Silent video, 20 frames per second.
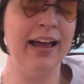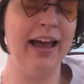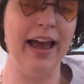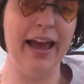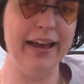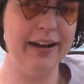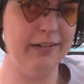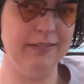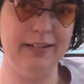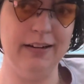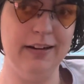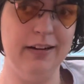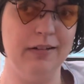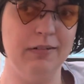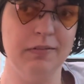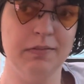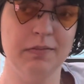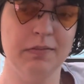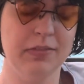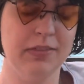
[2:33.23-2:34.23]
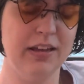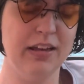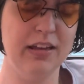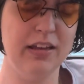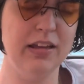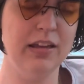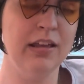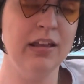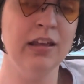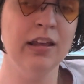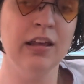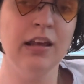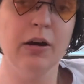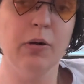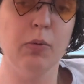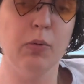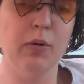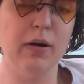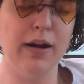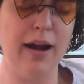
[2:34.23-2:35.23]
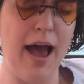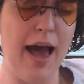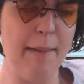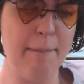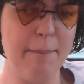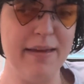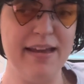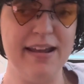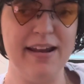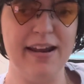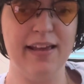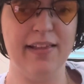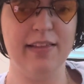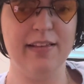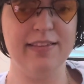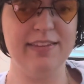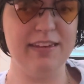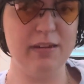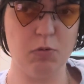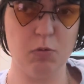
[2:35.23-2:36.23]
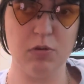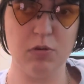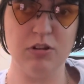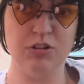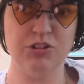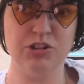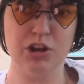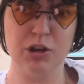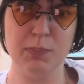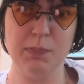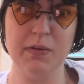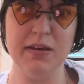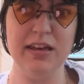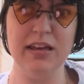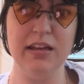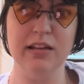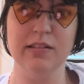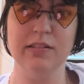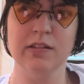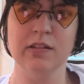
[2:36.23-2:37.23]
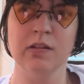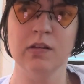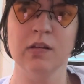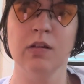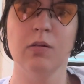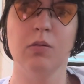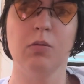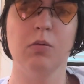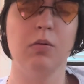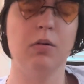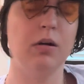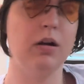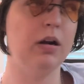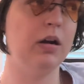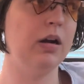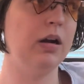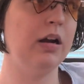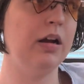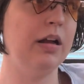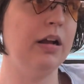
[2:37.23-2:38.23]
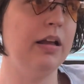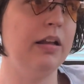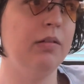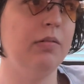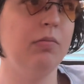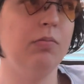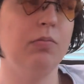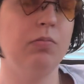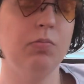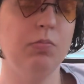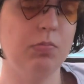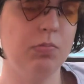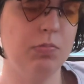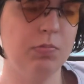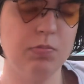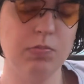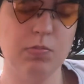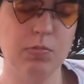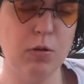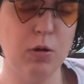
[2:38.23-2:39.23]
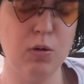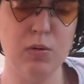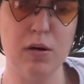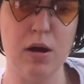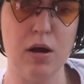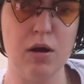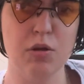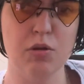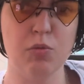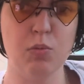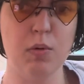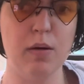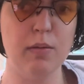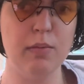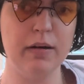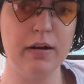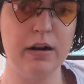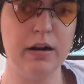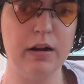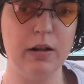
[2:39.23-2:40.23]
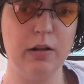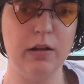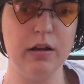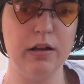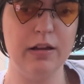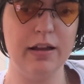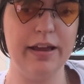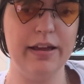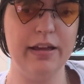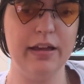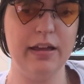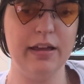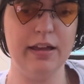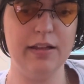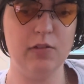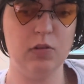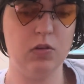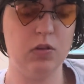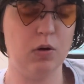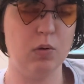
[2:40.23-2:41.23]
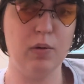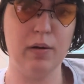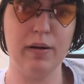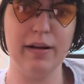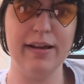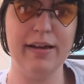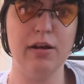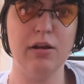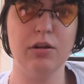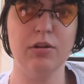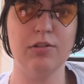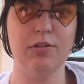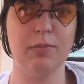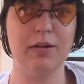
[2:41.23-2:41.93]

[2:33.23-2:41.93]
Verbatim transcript: I don't know. We're not beating the teams we should beat. We're in, who knows what we're gonna look like against the Orioles.